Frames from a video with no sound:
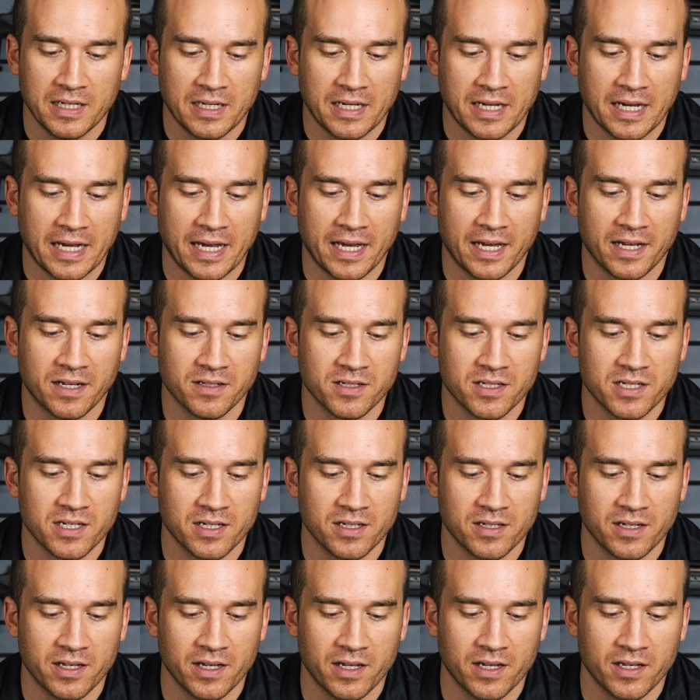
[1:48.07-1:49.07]

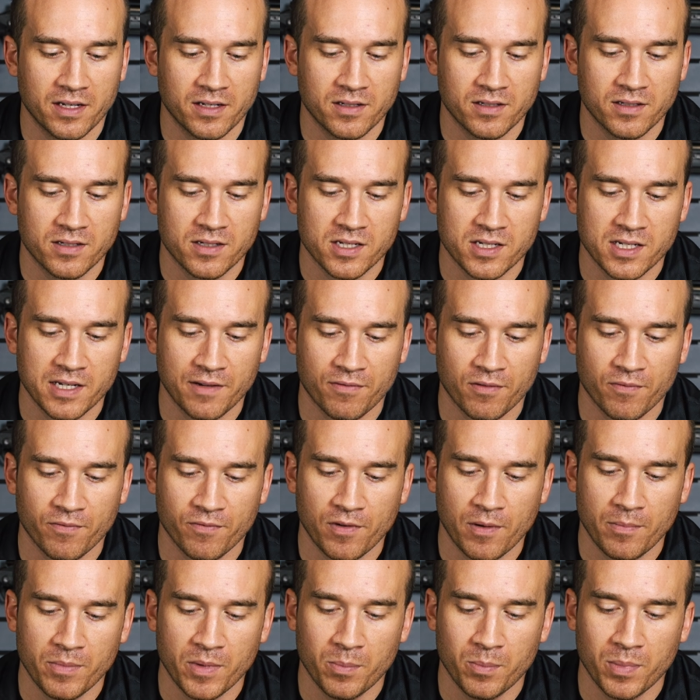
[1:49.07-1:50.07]
And it's different
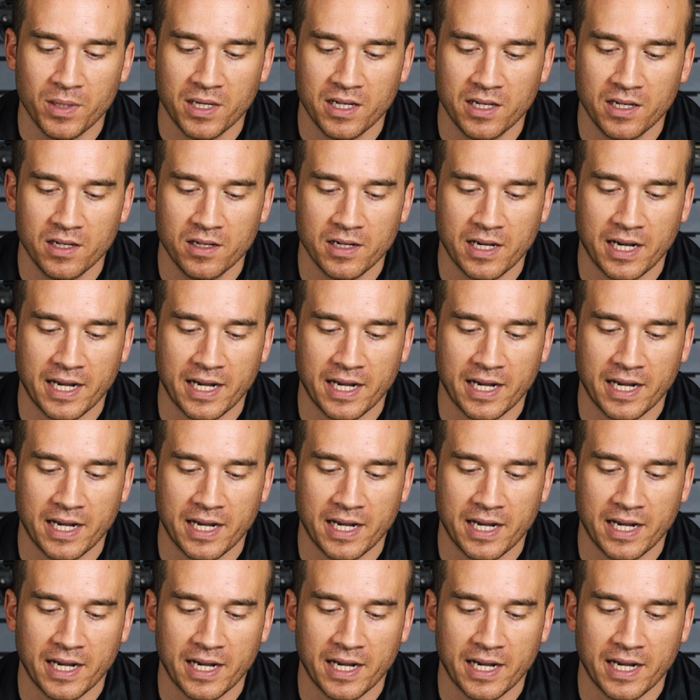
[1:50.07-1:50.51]
from the P.